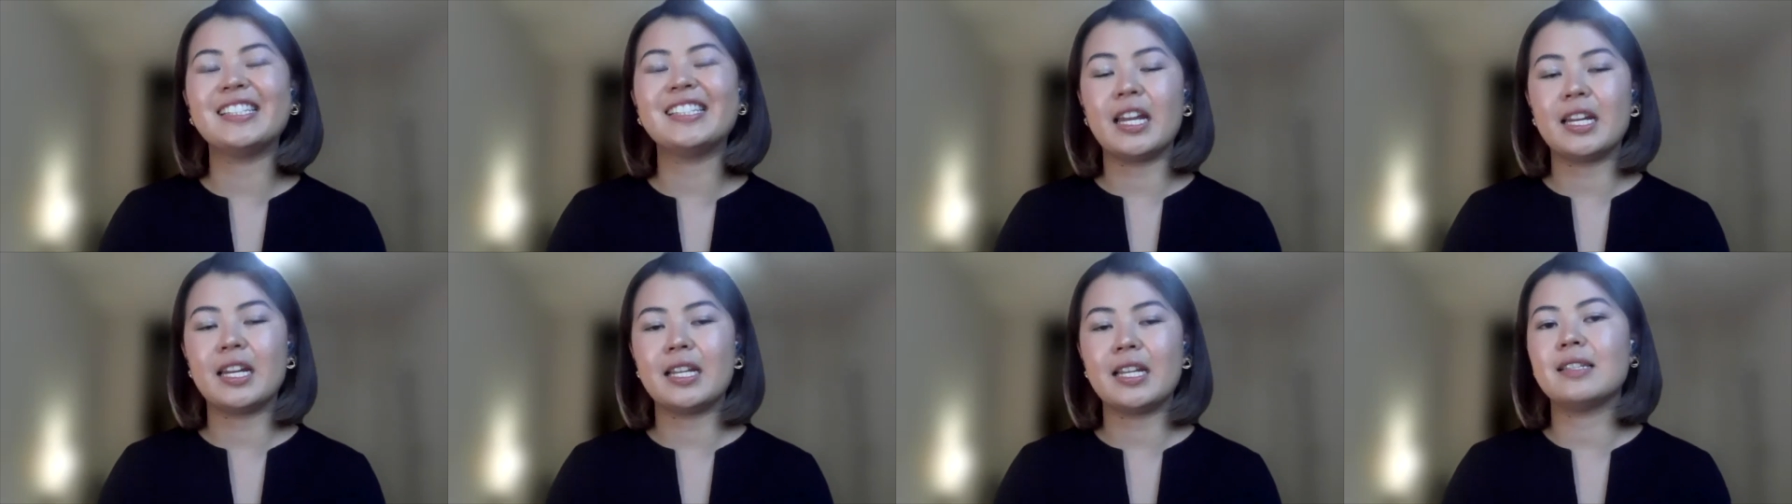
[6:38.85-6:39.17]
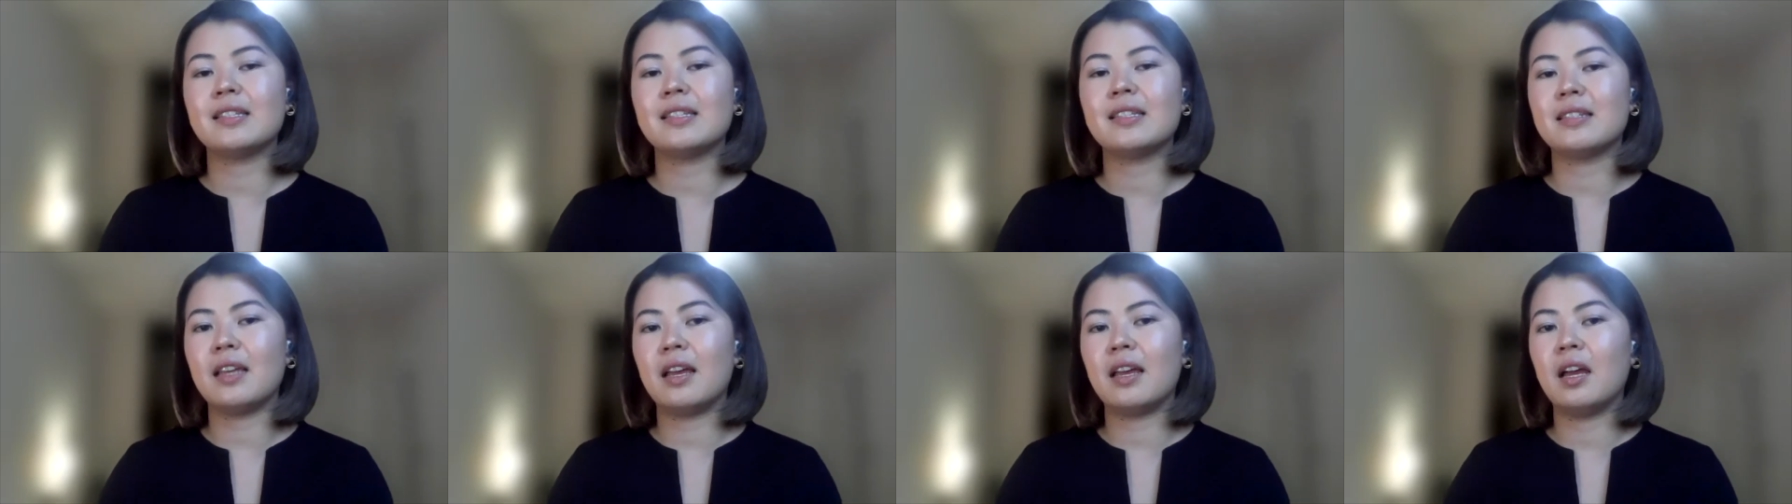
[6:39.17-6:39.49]
that
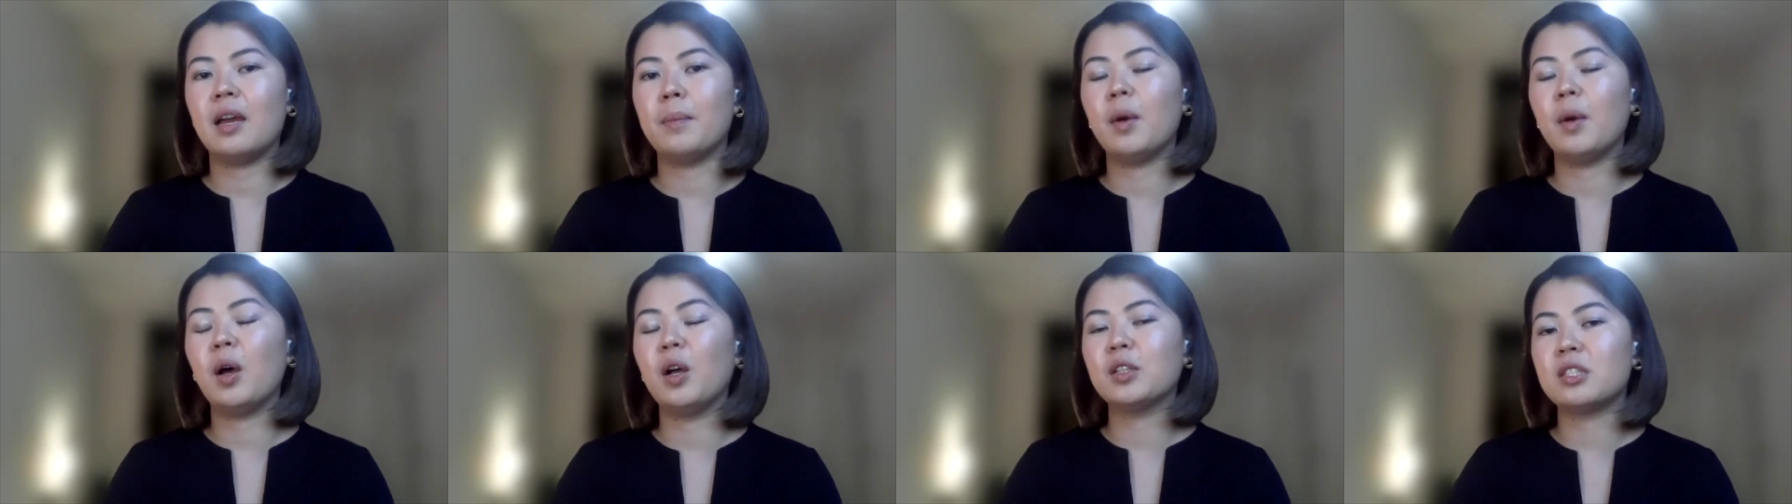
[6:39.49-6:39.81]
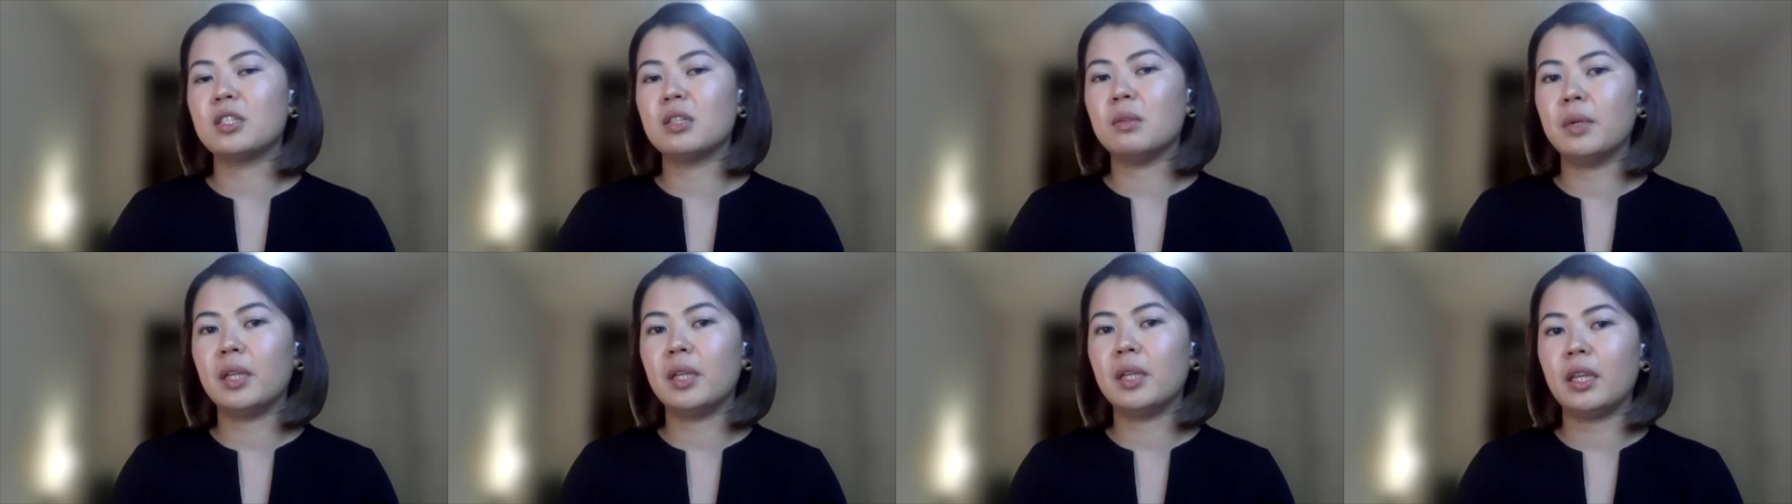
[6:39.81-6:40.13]
is um,
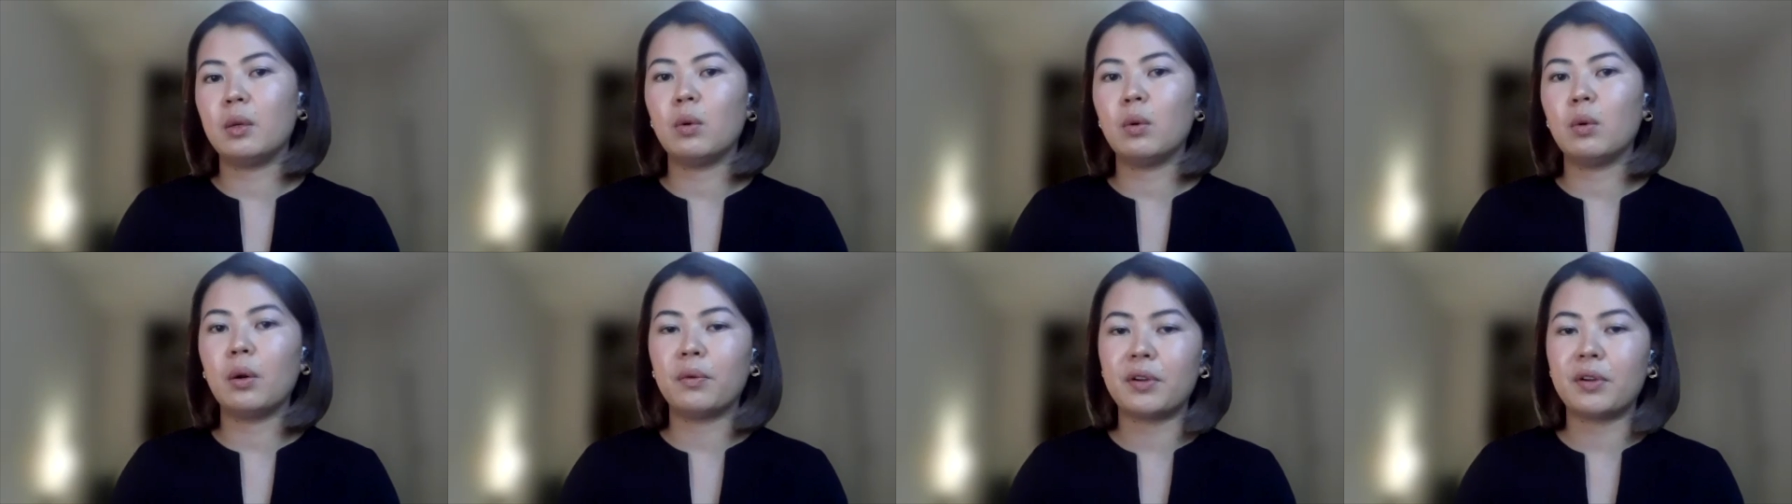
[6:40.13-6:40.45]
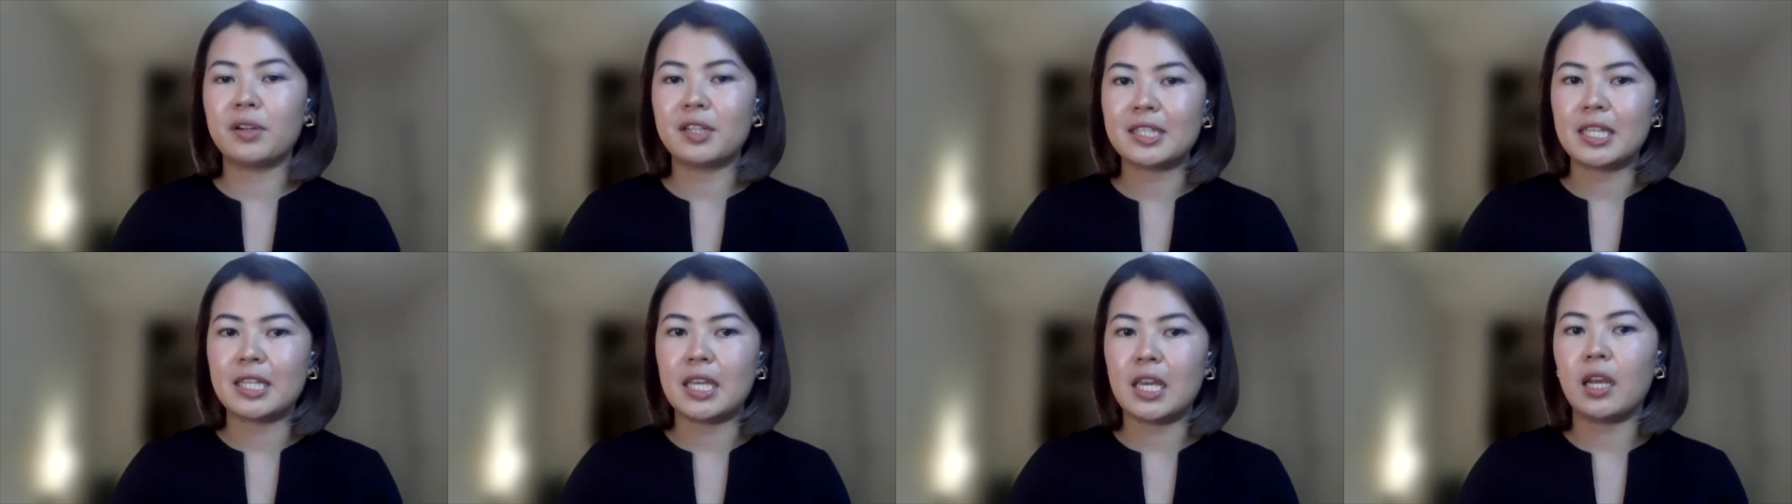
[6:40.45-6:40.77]
ultimately what we're
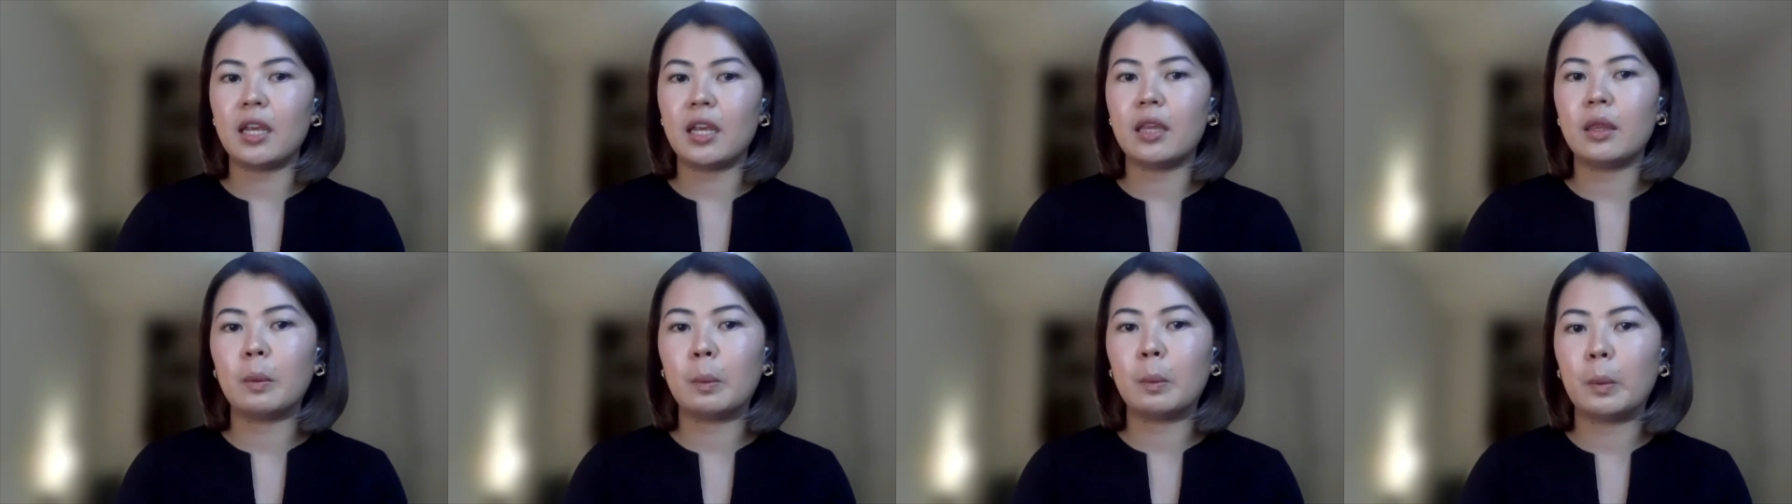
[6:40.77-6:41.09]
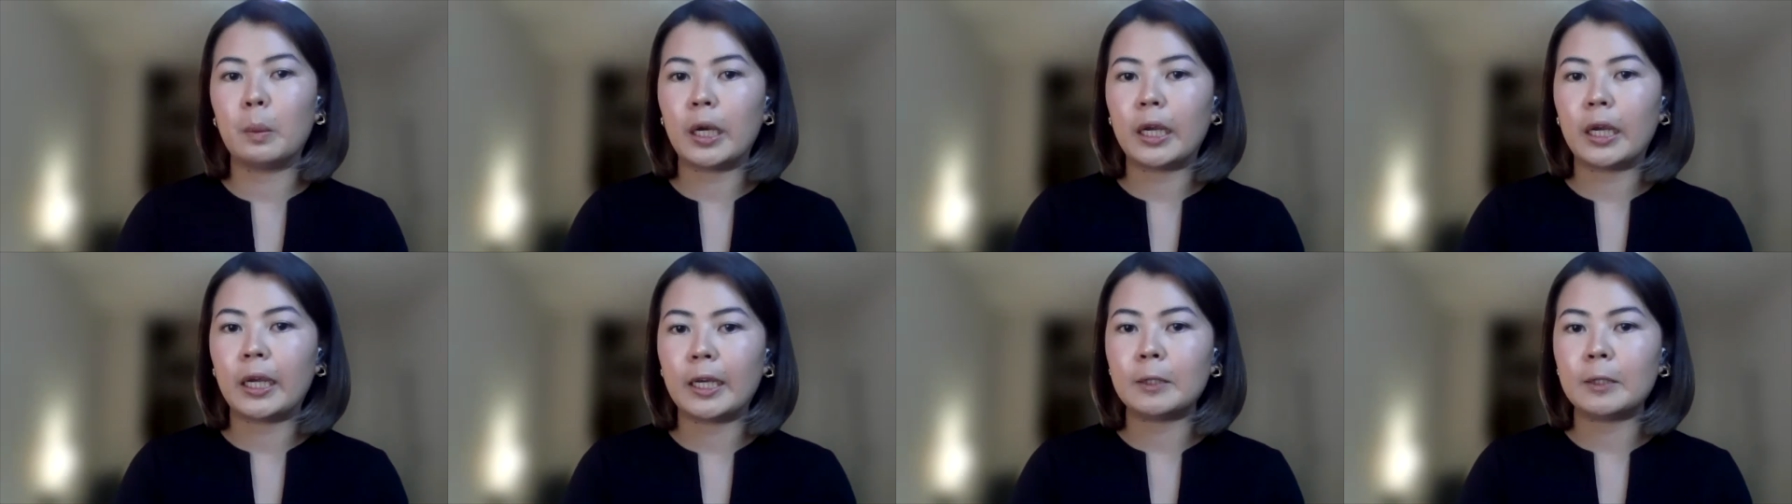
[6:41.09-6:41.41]
seeing in the
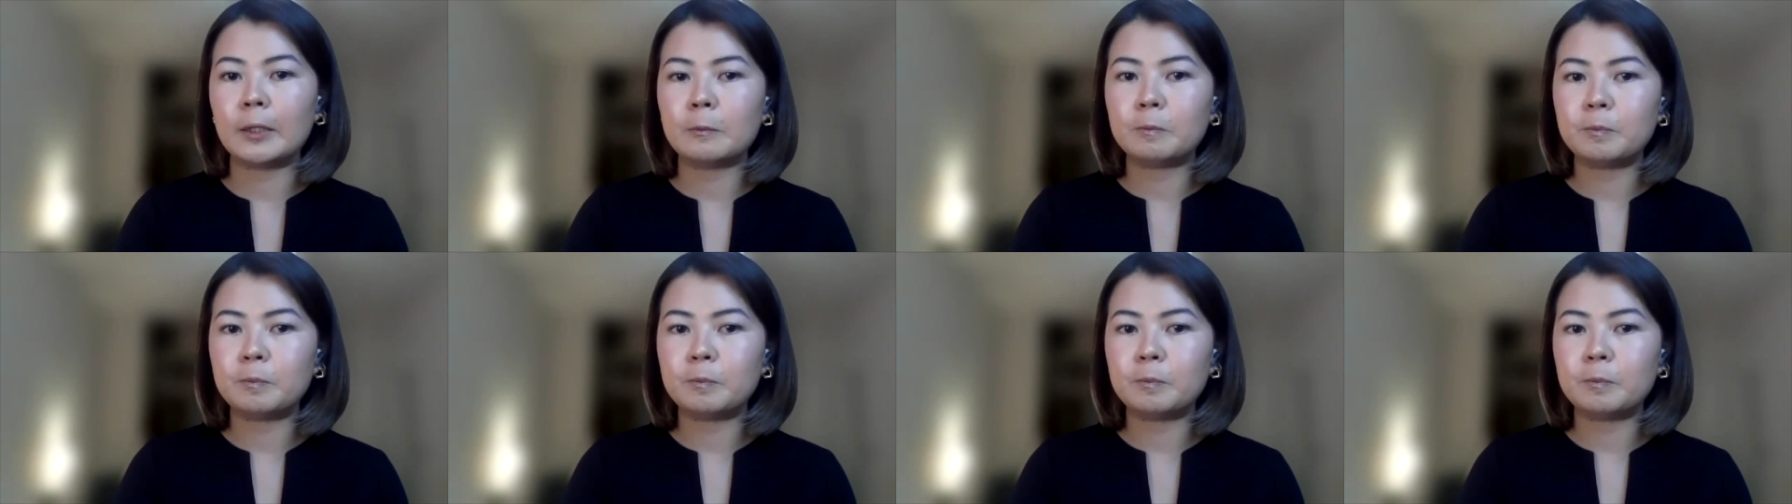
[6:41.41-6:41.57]
market.